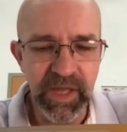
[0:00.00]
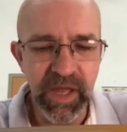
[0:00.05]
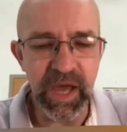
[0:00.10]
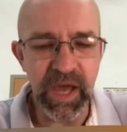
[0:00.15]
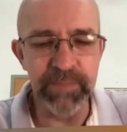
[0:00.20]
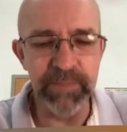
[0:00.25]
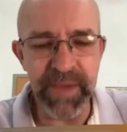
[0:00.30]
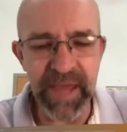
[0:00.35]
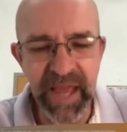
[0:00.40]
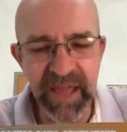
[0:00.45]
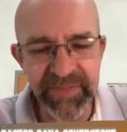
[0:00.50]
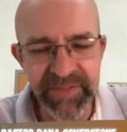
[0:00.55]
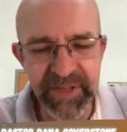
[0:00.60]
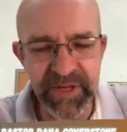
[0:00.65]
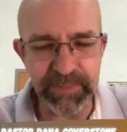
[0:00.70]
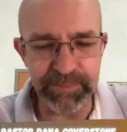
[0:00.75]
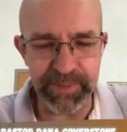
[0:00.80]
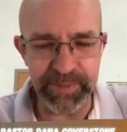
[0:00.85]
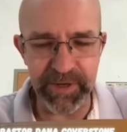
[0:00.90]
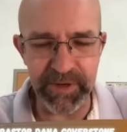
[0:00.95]
A man then
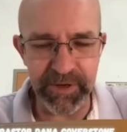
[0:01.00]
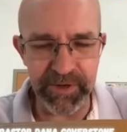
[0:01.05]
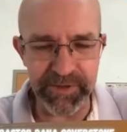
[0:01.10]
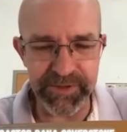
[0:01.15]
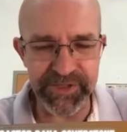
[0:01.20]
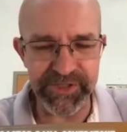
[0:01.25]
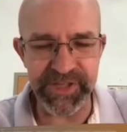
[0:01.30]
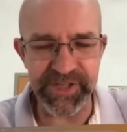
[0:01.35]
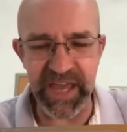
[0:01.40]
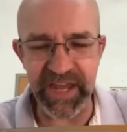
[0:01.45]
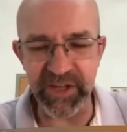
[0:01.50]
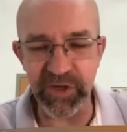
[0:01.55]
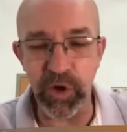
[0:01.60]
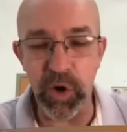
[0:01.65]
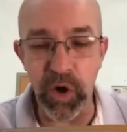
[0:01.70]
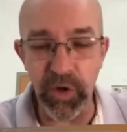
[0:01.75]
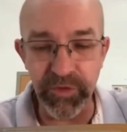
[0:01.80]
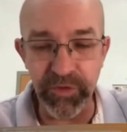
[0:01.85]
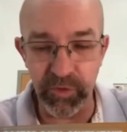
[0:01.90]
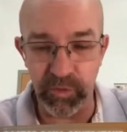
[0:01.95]
appeared standing
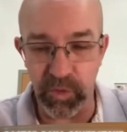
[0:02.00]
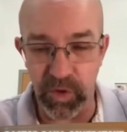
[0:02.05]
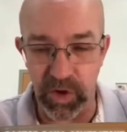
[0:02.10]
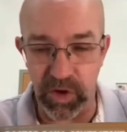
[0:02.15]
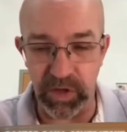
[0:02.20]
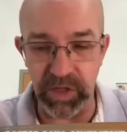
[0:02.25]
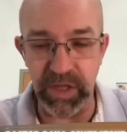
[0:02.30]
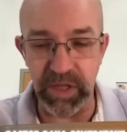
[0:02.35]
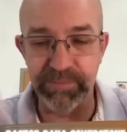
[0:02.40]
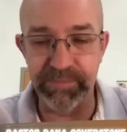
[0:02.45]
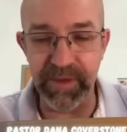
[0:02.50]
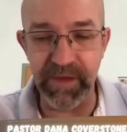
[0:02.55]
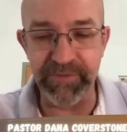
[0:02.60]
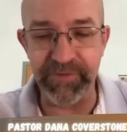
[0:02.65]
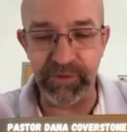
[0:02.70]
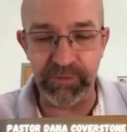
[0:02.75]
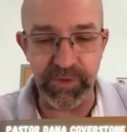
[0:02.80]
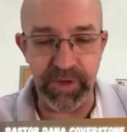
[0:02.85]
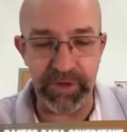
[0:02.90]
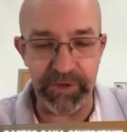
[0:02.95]
on the wall above
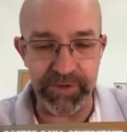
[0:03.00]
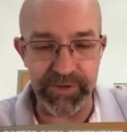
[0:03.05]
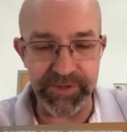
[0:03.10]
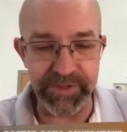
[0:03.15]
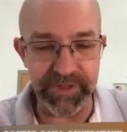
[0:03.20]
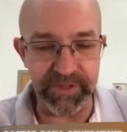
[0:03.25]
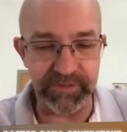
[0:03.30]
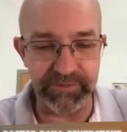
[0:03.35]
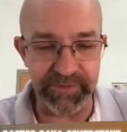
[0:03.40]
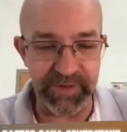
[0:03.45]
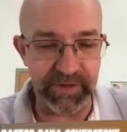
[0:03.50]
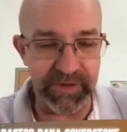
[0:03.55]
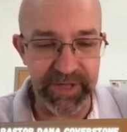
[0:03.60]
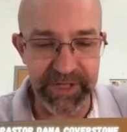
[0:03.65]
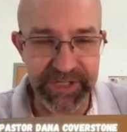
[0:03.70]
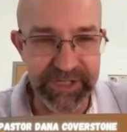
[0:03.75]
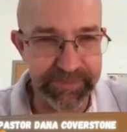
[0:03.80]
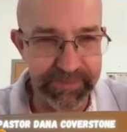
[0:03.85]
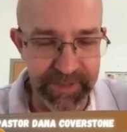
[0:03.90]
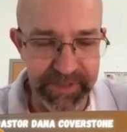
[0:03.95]
the runners in a very
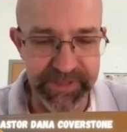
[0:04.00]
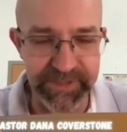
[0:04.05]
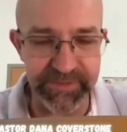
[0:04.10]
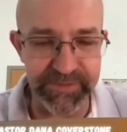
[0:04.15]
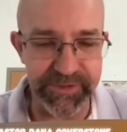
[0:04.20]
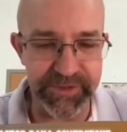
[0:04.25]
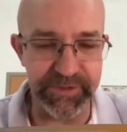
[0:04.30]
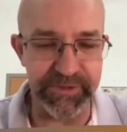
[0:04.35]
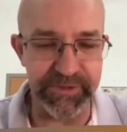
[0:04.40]
expensive suit